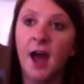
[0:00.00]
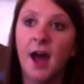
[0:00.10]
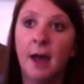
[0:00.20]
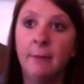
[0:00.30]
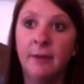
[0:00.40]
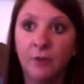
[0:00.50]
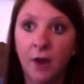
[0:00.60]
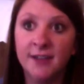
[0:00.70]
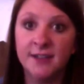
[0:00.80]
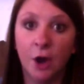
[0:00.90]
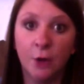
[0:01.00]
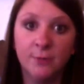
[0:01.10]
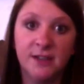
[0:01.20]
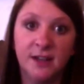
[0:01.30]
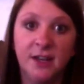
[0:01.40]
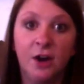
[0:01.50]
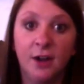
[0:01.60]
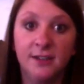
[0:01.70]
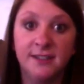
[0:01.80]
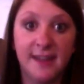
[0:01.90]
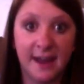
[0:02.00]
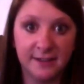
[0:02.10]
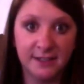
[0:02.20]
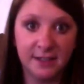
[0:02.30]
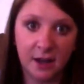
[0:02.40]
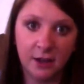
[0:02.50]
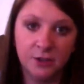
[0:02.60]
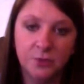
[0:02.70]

And for us, the home study cost $1,000.